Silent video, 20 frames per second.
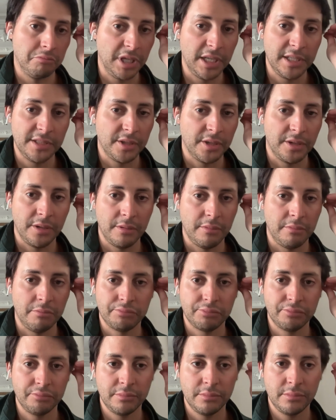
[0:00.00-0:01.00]
it's a
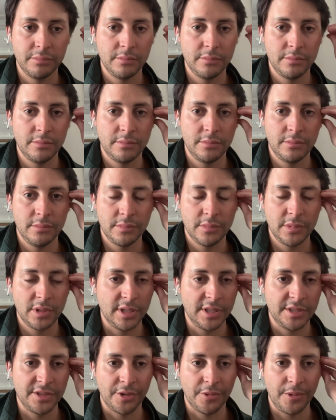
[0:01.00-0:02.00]

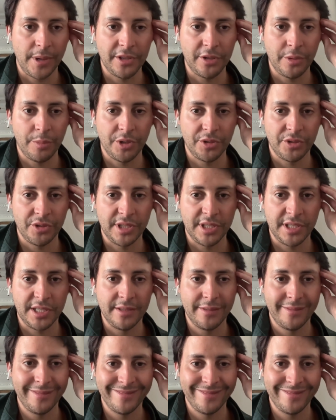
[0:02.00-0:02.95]
great opportunity.